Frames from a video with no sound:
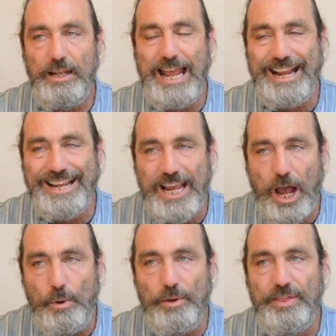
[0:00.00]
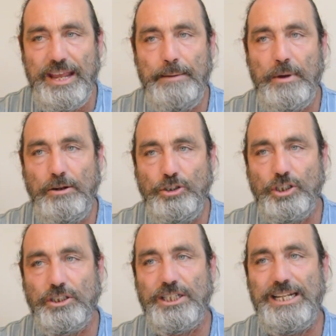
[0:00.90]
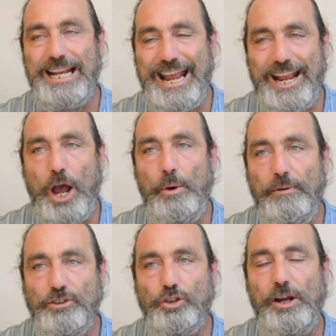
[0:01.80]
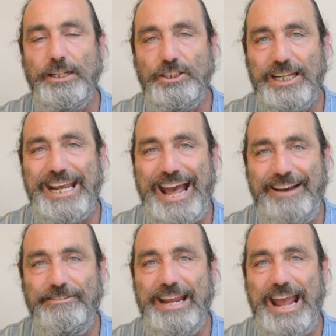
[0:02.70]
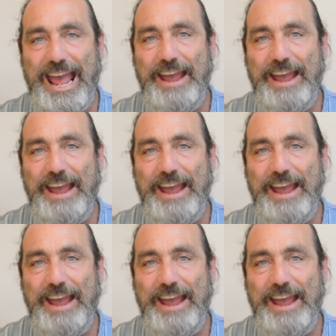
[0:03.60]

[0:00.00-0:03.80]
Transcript: let go of the emotions and let go of trying to carry